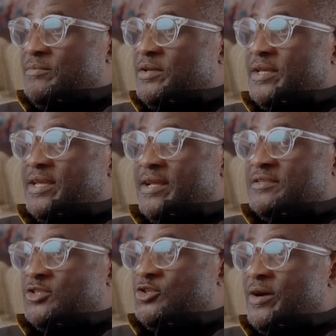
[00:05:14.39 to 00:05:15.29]

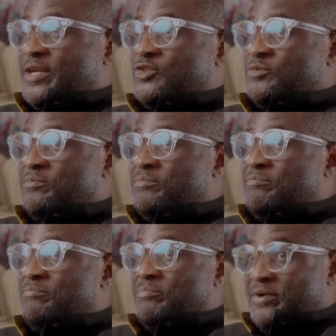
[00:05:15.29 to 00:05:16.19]
communicates, try to
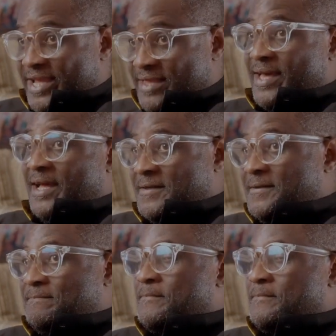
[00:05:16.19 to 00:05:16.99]
break that.